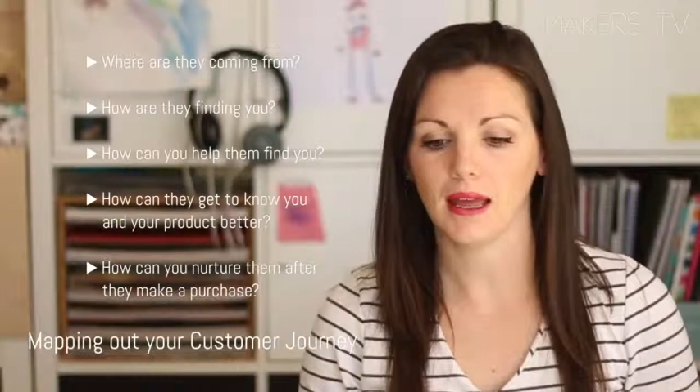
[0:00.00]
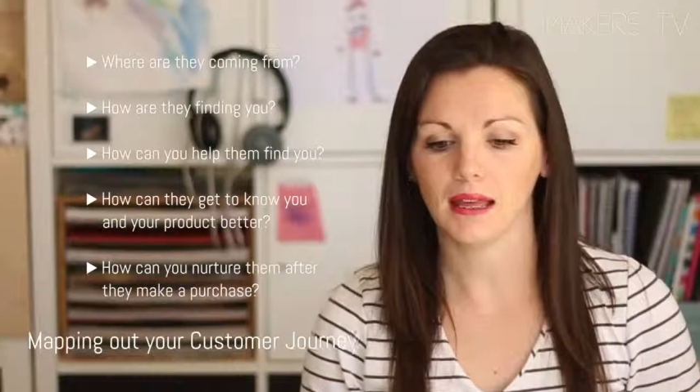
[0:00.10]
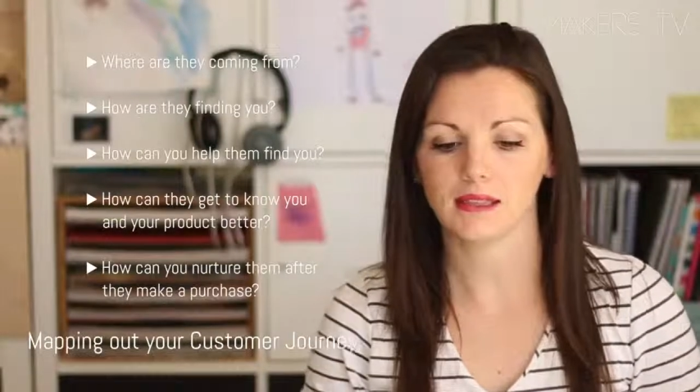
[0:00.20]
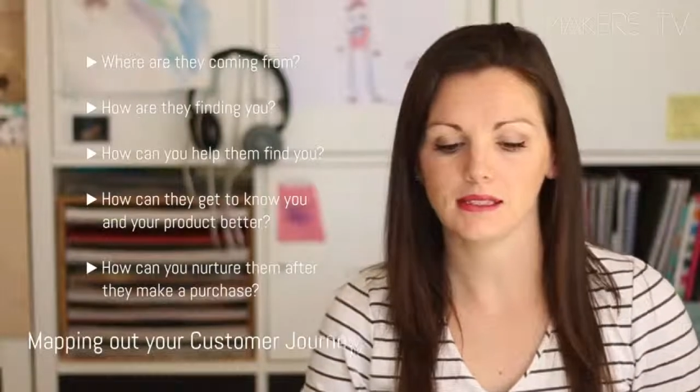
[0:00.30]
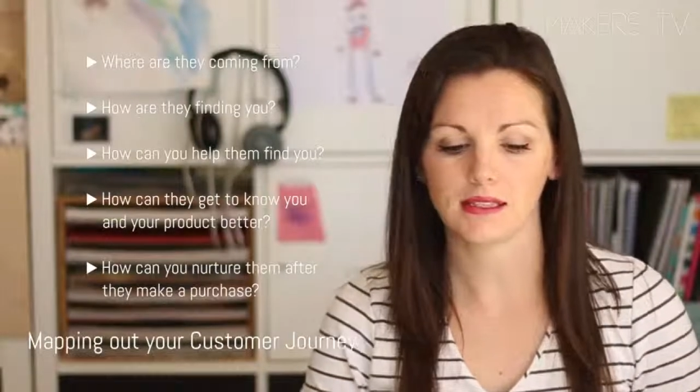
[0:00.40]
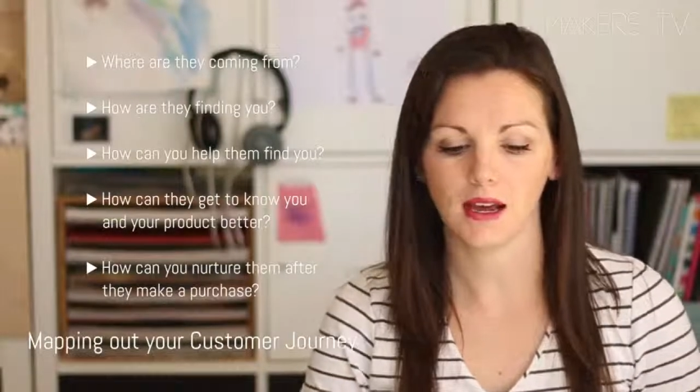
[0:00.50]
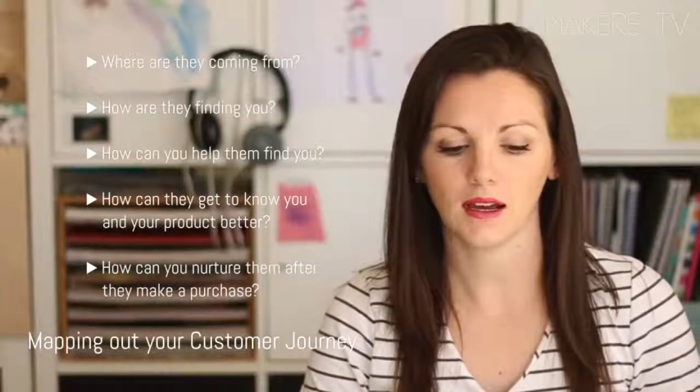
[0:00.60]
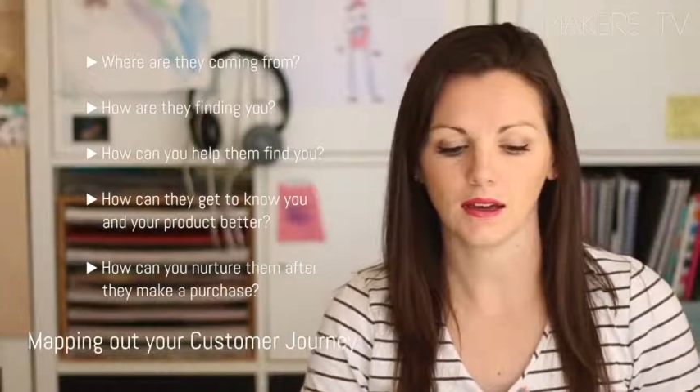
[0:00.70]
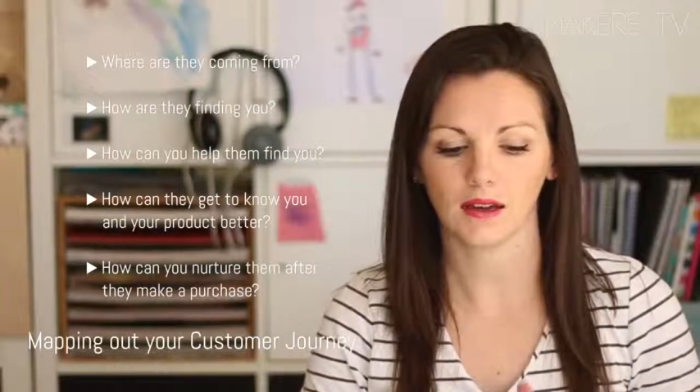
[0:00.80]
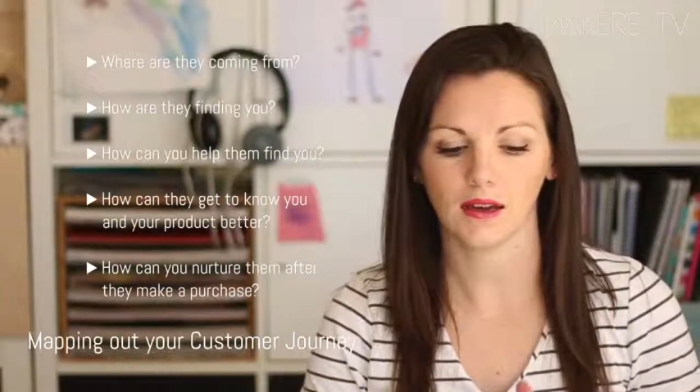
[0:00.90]
And
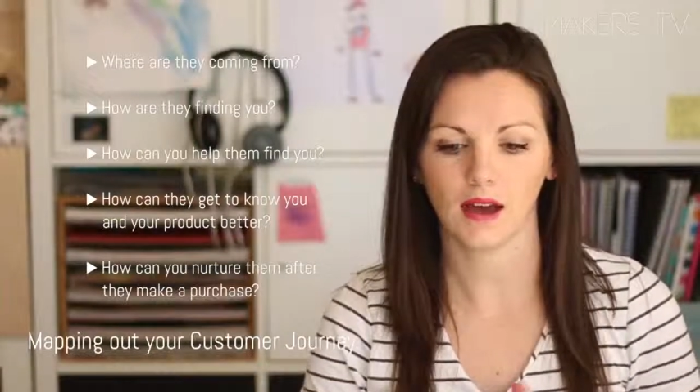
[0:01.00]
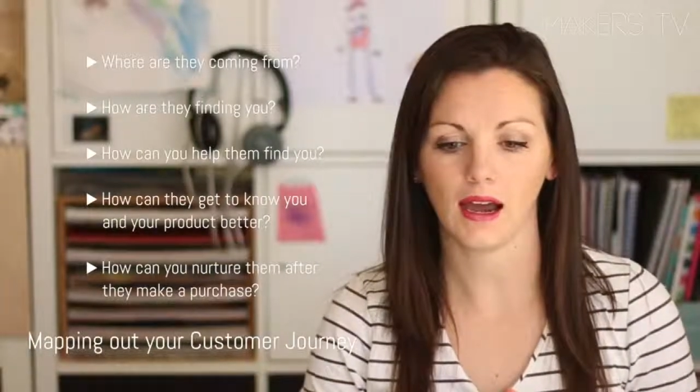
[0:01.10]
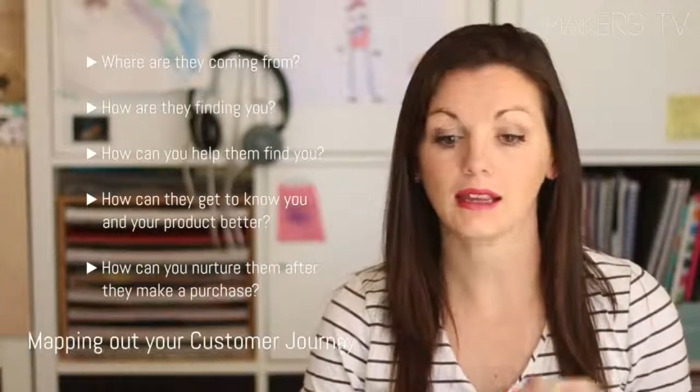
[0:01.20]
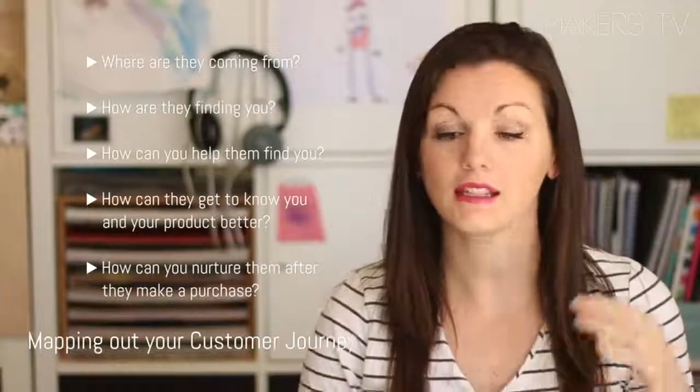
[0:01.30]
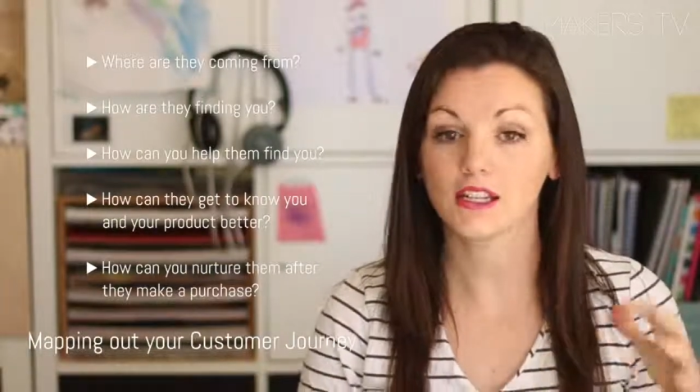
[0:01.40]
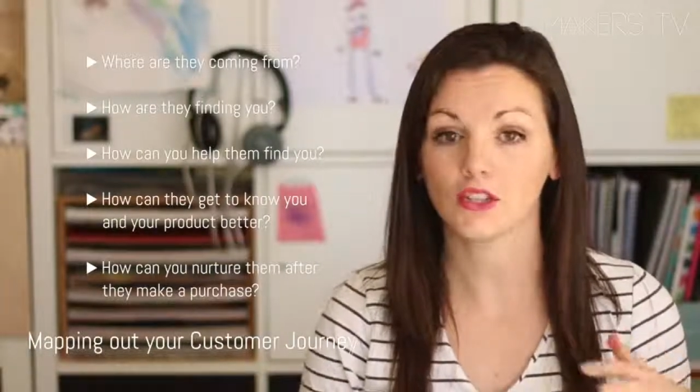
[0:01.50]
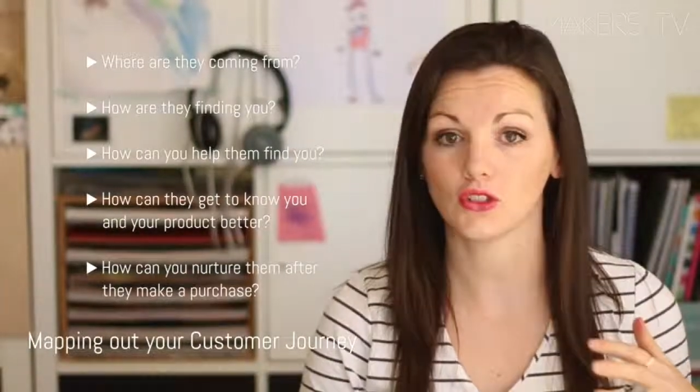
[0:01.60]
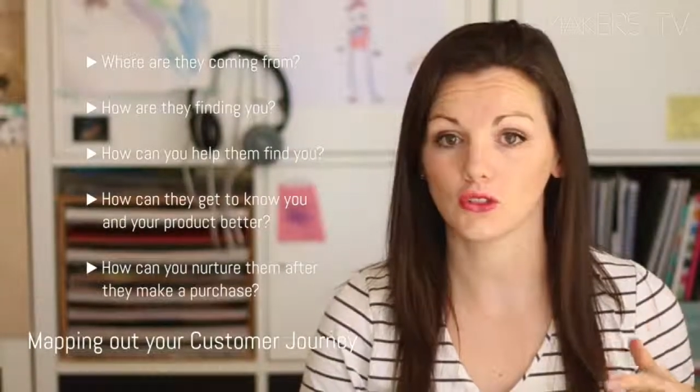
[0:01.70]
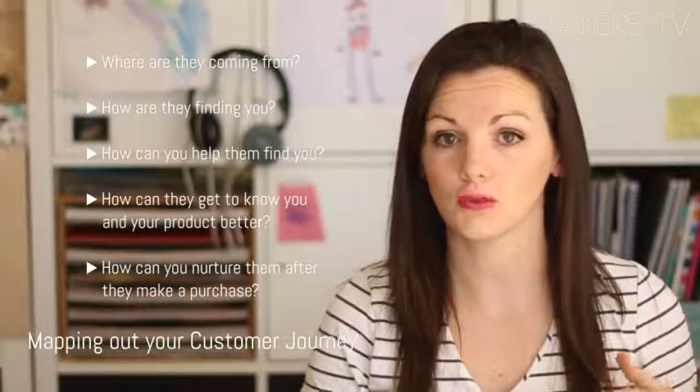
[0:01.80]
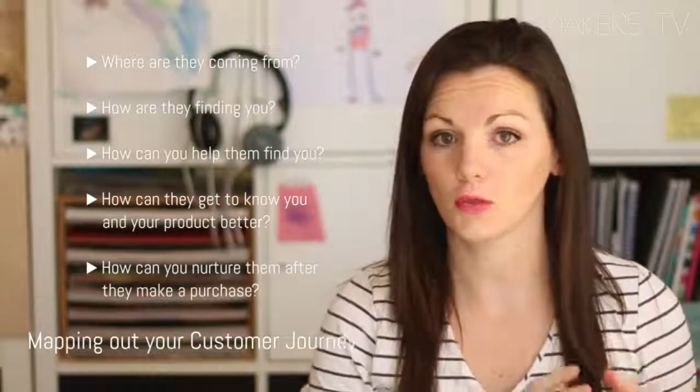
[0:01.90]
I can
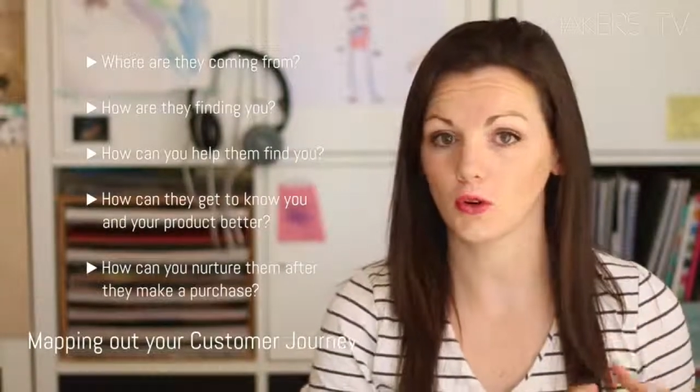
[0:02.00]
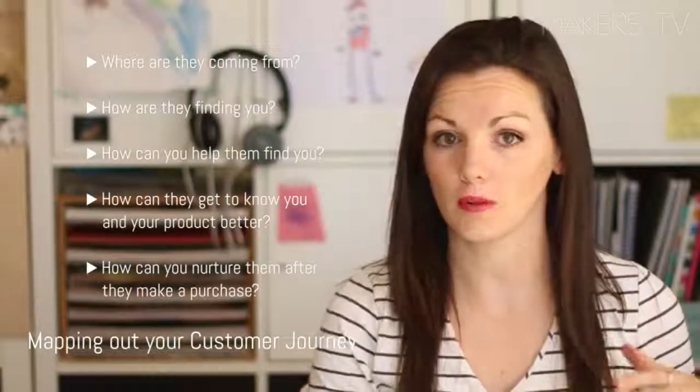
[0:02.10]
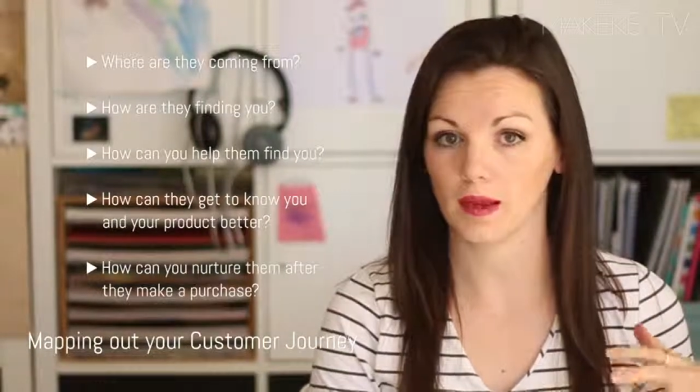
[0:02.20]
teach you more